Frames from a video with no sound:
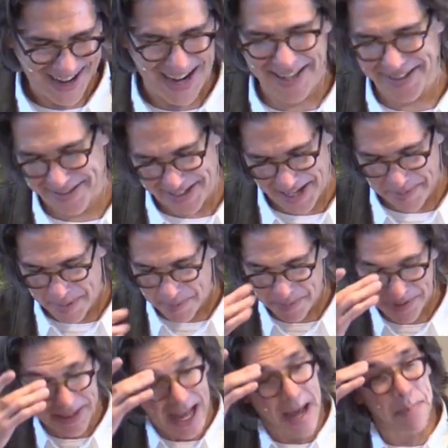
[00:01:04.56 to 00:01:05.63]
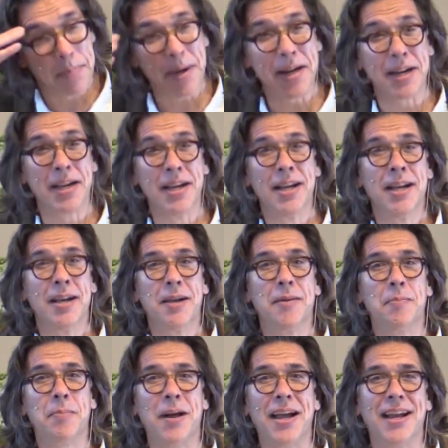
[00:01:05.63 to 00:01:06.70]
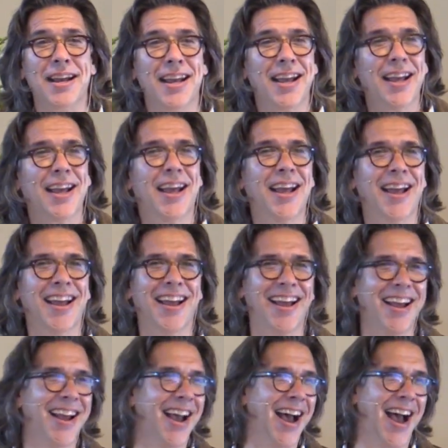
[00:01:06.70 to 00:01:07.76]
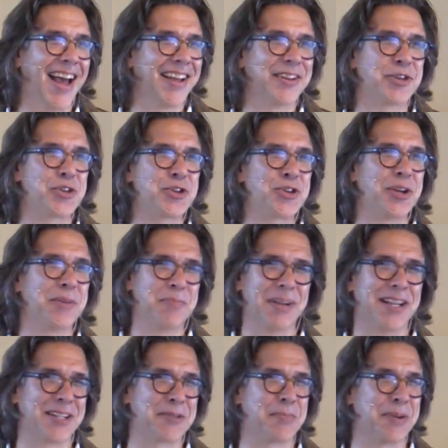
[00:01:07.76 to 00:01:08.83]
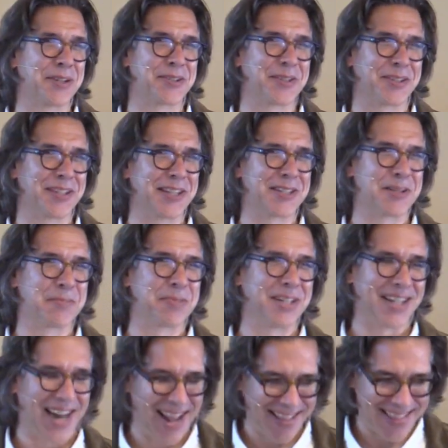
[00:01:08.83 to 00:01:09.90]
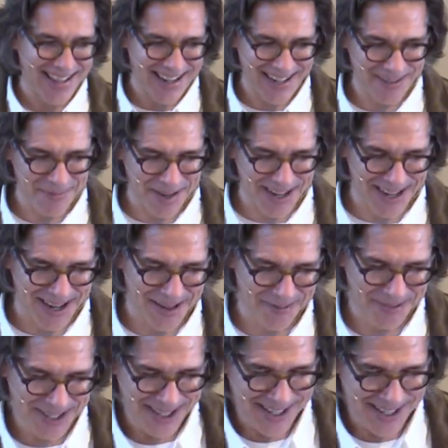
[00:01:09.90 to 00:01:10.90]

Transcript: I just came up with that, but, but it should be a spiritual discipline, I think, but um,